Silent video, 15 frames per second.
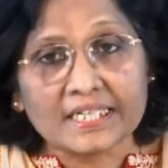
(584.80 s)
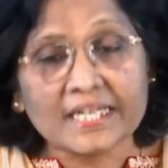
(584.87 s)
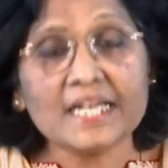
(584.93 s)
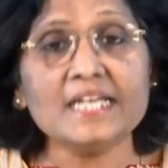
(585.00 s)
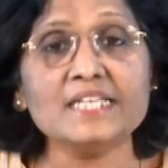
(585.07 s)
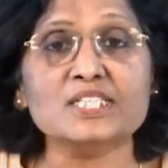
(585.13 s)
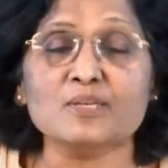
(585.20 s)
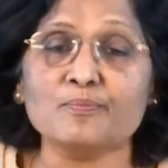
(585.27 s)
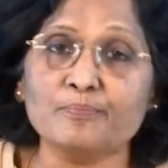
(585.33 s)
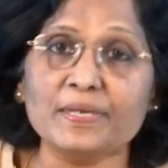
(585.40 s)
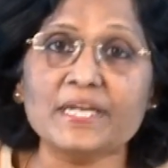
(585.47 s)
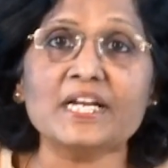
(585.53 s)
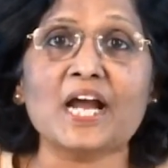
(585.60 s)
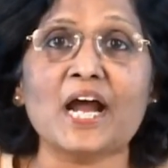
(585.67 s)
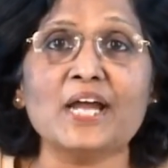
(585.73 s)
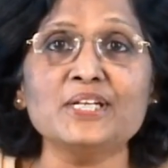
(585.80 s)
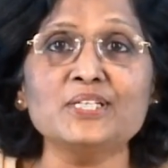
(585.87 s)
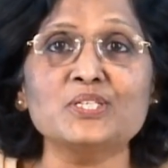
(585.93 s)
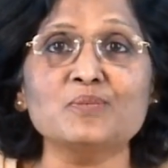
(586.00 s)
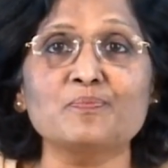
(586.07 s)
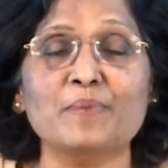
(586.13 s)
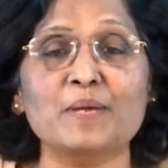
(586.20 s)
Teach, be kind
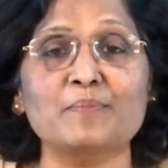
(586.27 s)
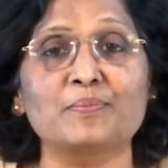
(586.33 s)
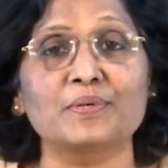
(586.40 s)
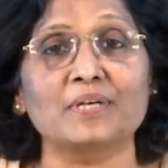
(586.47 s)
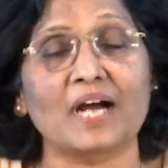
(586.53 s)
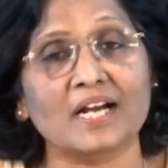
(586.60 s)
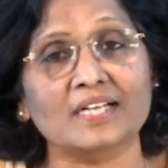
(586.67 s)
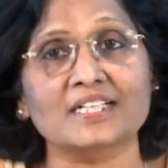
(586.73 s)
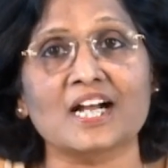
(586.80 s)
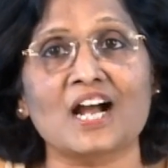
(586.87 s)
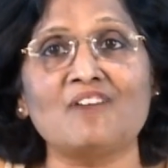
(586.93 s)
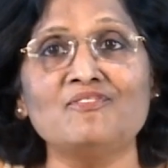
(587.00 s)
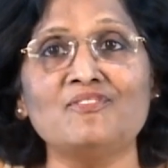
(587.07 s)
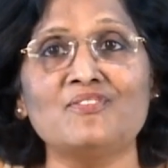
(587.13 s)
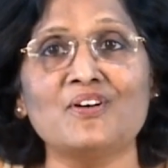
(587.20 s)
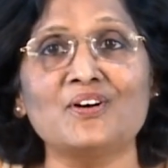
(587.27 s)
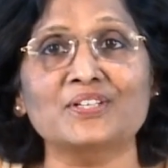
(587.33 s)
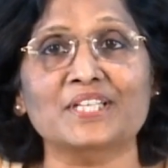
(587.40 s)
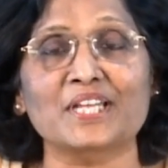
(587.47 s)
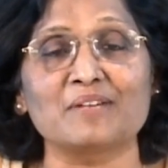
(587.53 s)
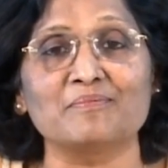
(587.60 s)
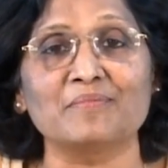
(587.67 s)
to people and
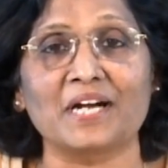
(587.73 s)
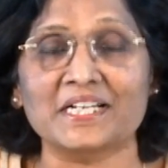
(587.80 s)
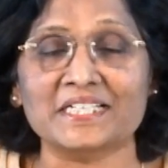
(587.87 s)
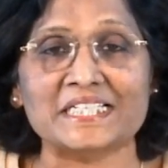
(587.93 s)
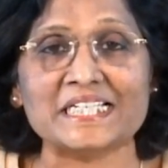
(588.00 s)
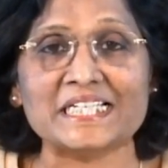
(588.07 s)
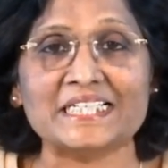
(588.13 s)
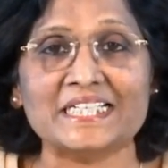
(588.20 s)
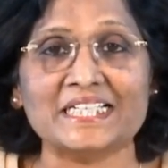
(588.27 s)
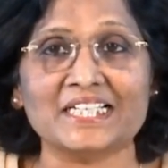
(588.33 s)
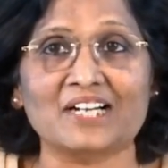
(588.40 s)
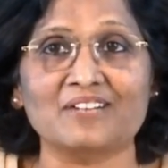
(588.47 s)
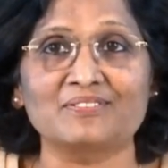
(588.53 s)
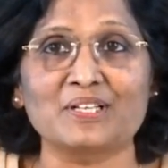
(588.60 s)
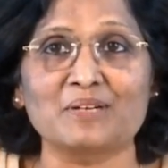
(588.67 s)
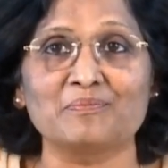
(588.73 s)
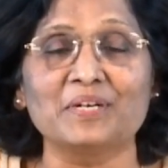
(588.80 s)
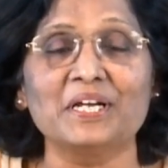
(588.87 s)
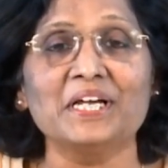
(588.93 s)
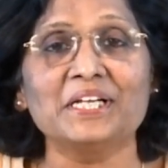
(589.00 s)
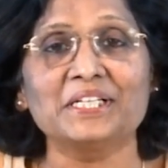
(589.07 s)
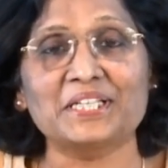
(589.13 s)
comfort them and take care of them.
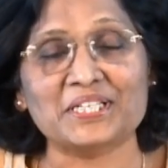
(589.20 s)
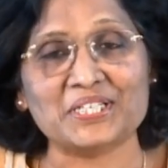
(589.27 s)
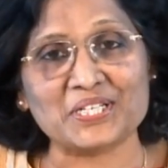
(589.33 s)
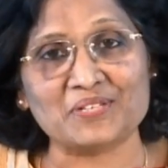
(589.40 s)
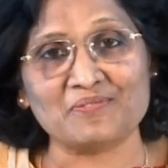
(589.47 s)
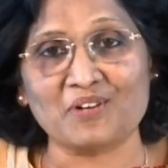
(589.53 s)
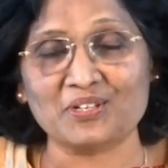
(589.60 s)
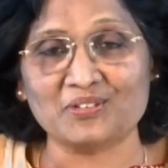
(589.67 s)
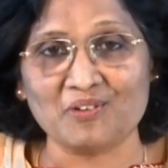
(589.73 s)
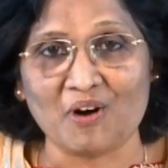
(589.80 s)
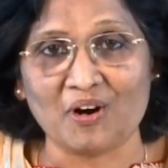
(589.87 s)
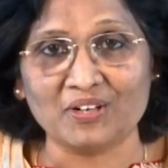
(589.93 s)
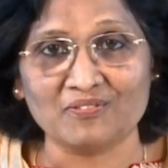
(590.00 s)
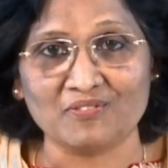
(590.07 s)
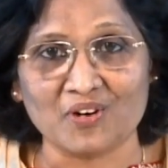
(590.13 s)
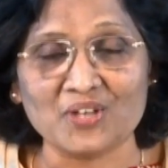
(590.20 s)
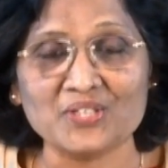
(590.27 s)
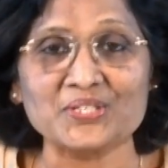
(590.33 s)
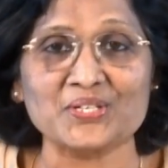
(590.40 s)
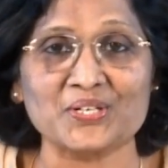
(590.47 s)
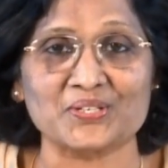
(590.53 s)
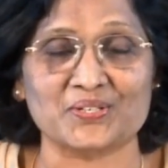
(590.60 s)
This is what God
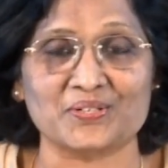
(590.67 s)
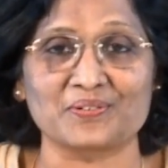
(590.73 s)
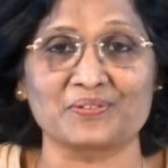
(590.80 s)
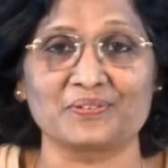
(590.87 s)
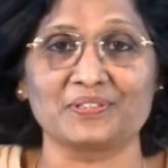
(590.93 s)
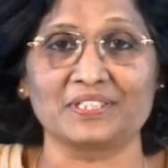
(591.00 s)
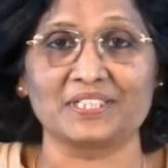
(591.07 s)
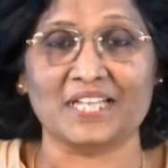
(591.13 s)
wants us to do.